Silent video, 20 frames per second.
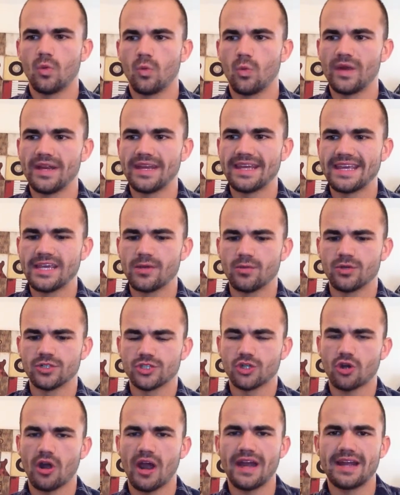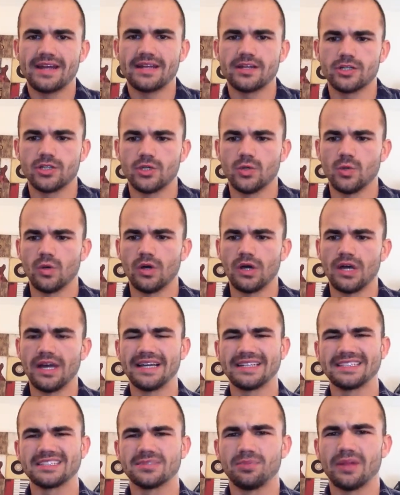when he was trying to uh,
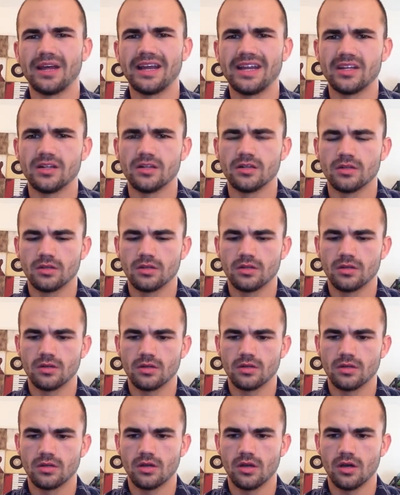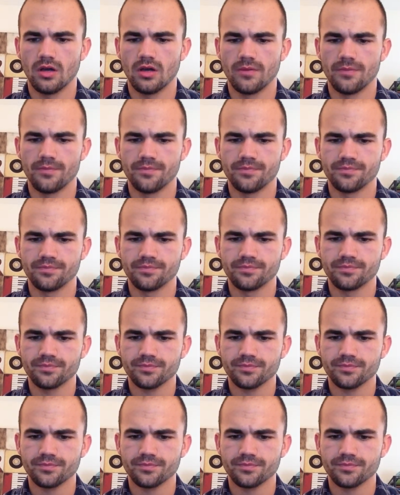explain um,